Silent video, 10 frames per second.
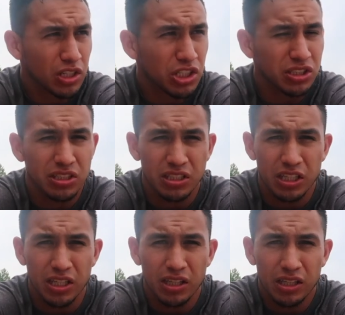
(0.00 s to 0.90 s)
Just to
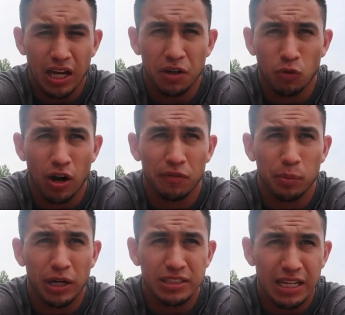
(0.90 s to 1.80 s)
see kind of where
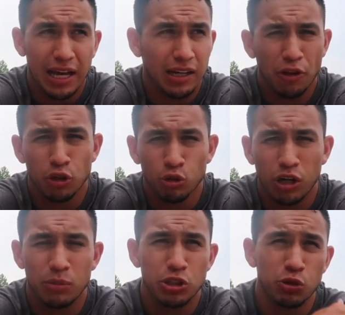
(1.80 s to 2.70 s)
everybody's at, how the
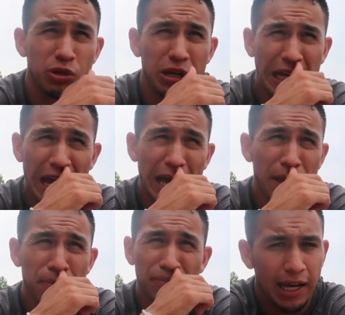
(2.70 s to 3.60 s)
newcomers do in a game,